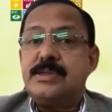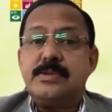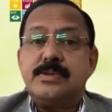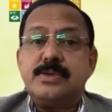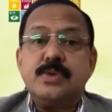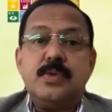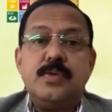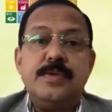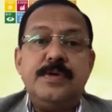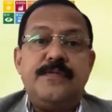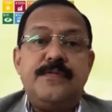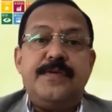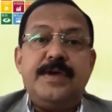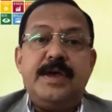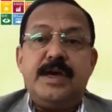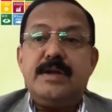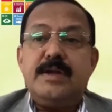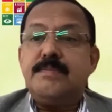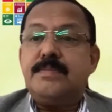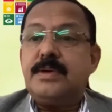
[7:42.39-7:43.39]
So if we
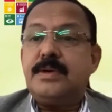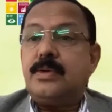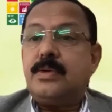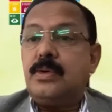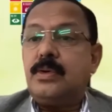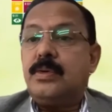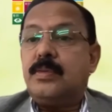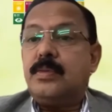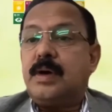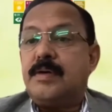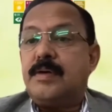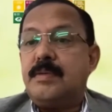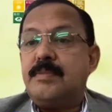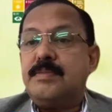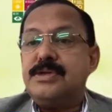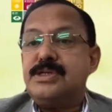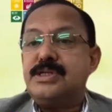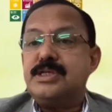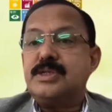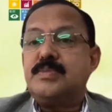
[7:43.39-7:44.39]
can grow our
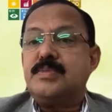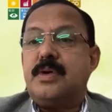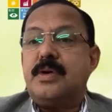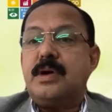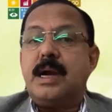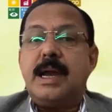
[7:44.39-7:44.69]
business model